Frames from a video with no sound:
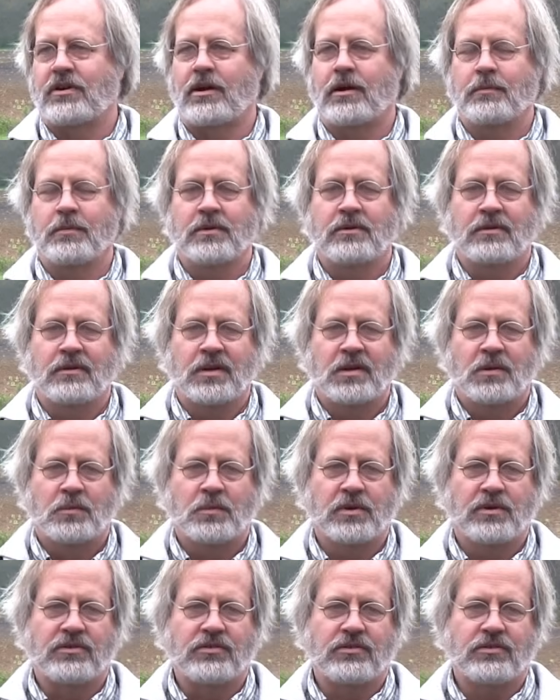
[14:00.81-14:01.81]
carbon,
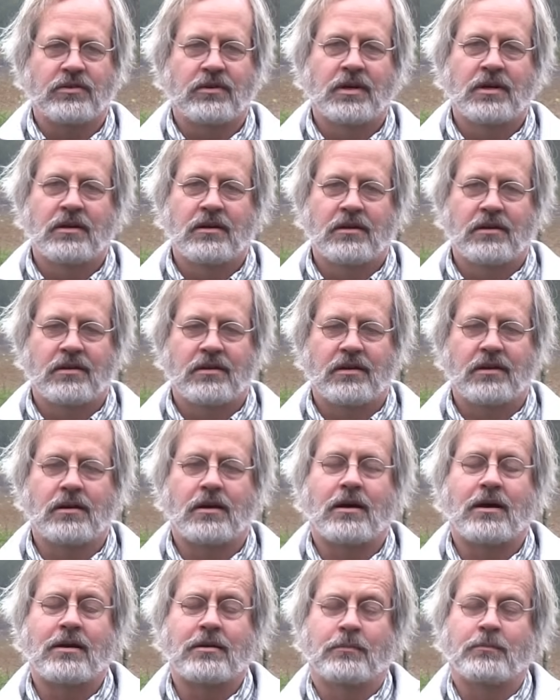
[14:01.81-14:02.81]
which, you
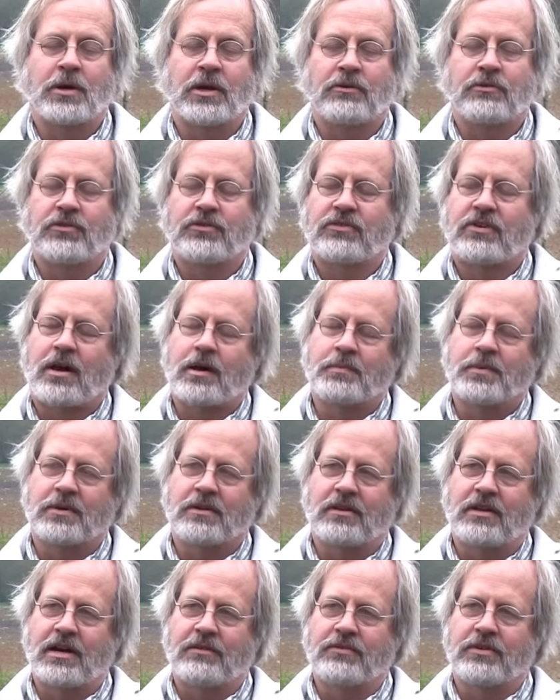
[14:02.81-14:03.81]
know, on a
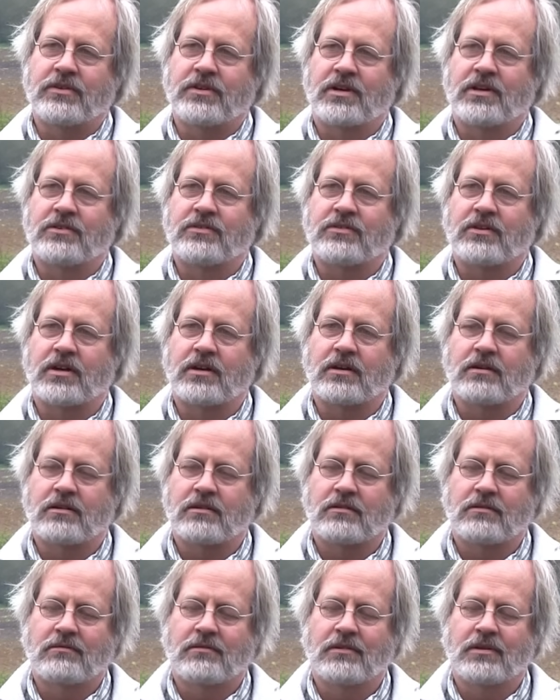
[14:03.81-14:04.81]
microscopic level, it's like,
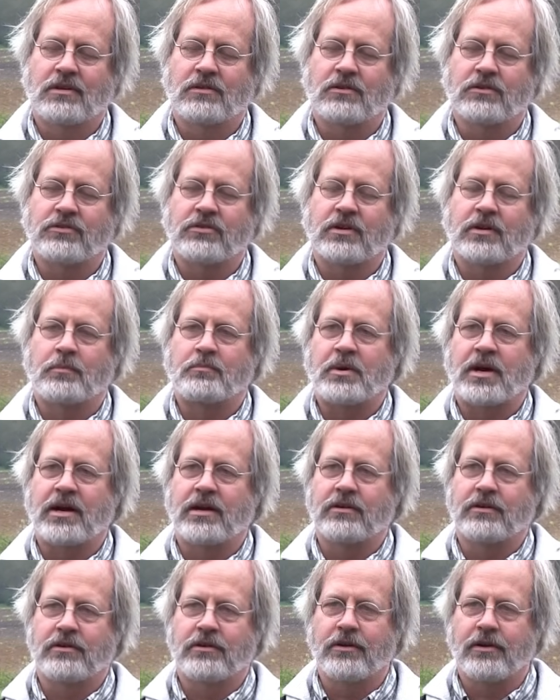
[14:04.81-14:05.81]
it looks like a
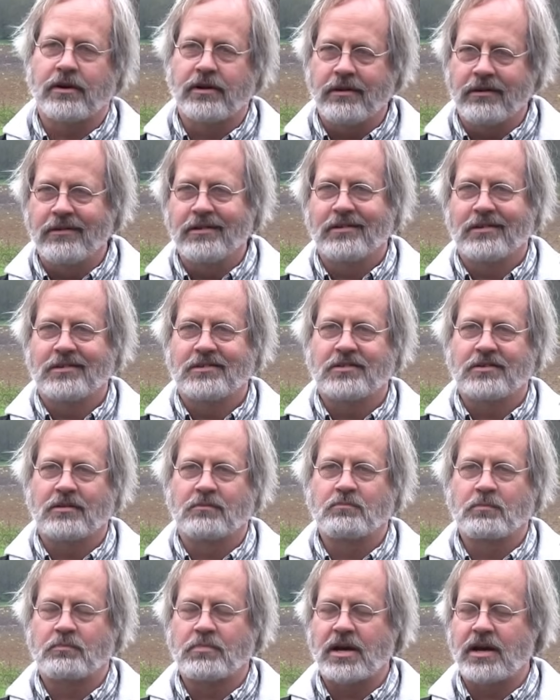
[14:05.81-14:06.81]
pile of dirt. It's a
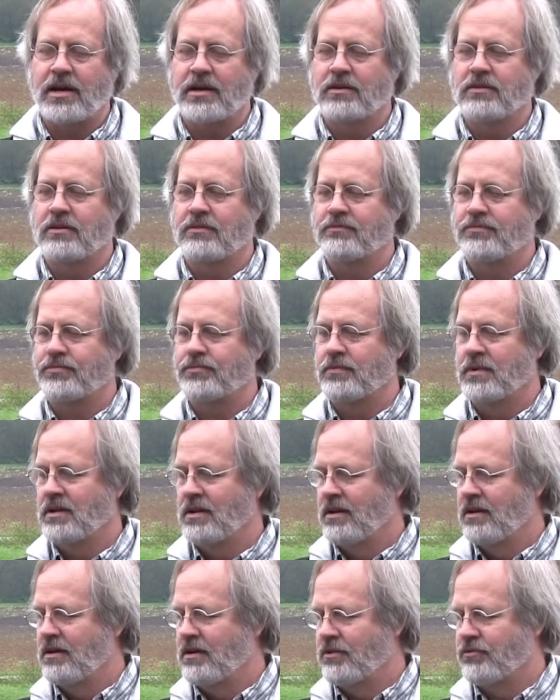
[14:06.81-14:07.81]
pile of
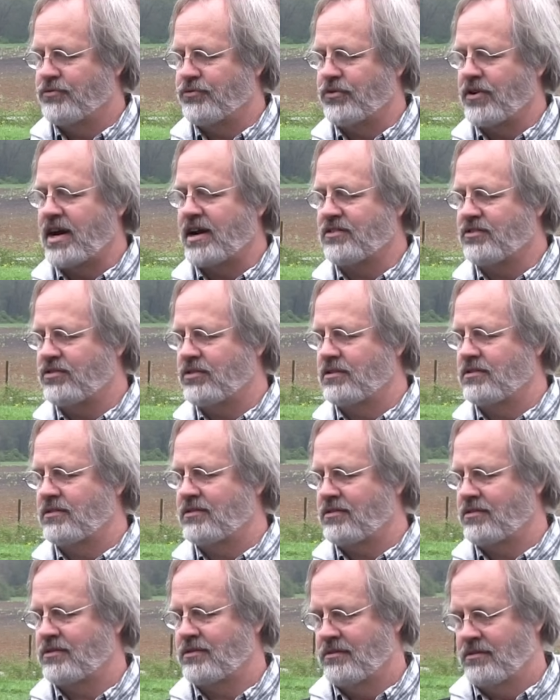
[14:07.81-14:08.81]

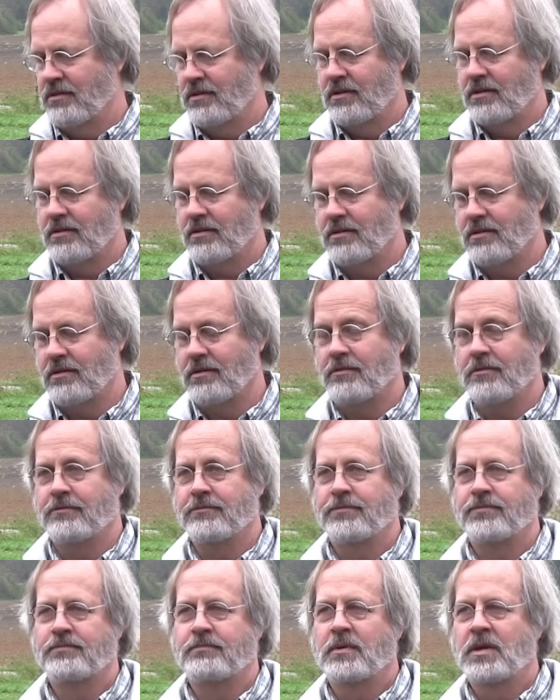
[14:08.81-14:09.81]
fractions
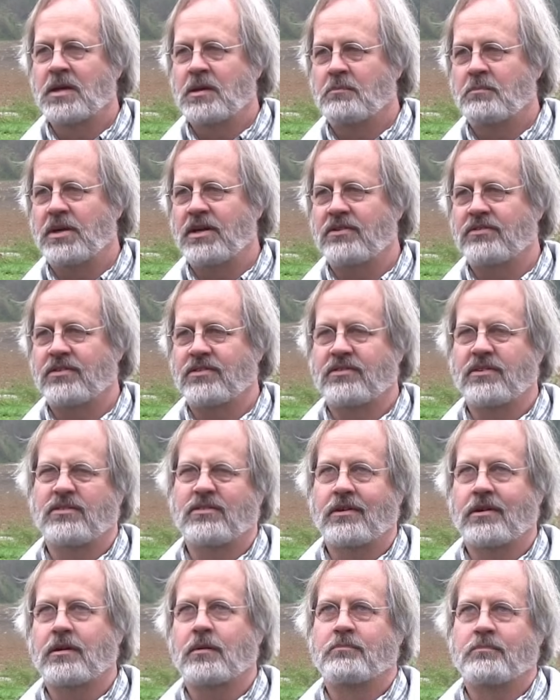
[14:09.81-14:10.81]
of pieces.
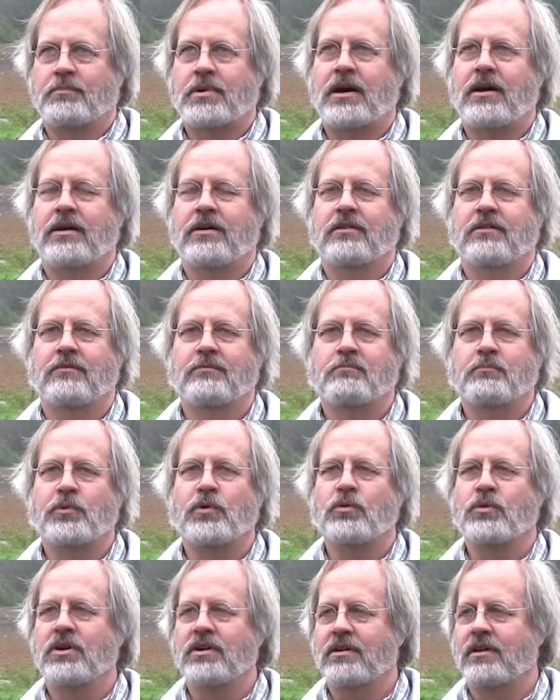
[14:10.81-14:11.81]
It's like a pile of
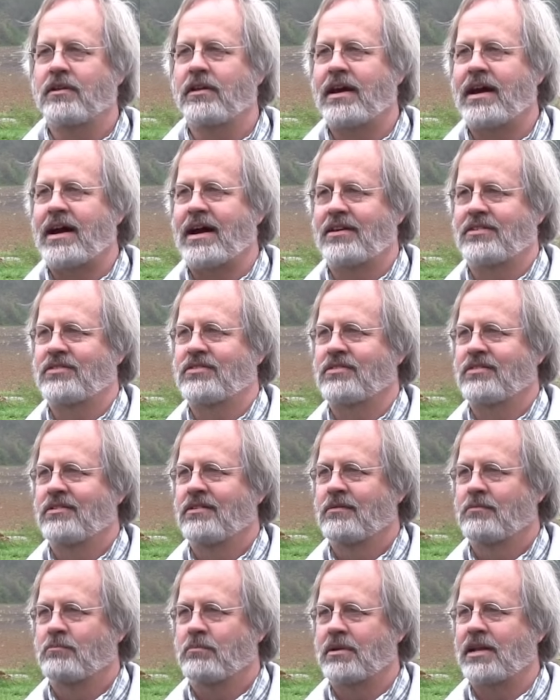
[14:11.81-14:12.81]
broken glass,
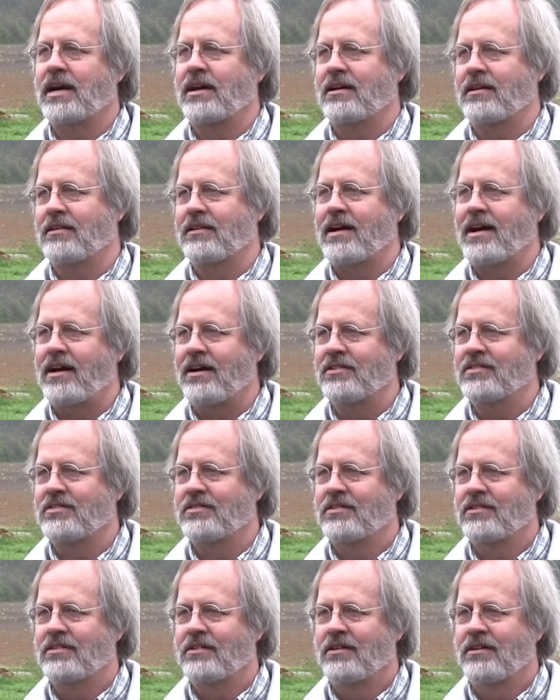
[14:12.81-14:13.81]
black
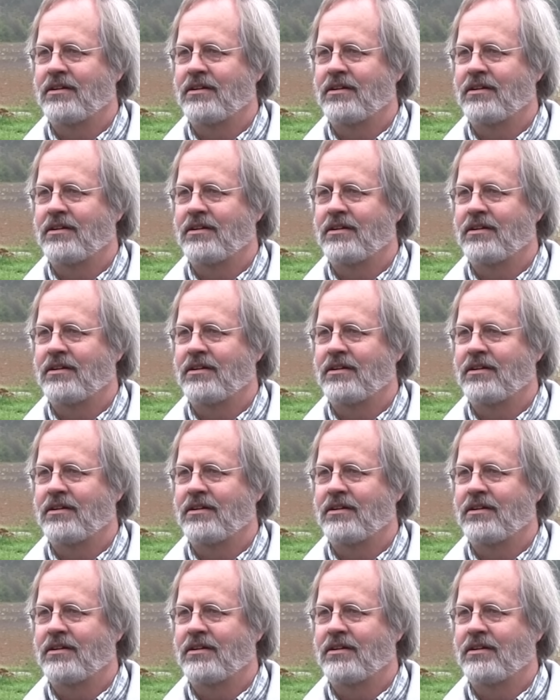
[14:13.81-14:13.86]
glass.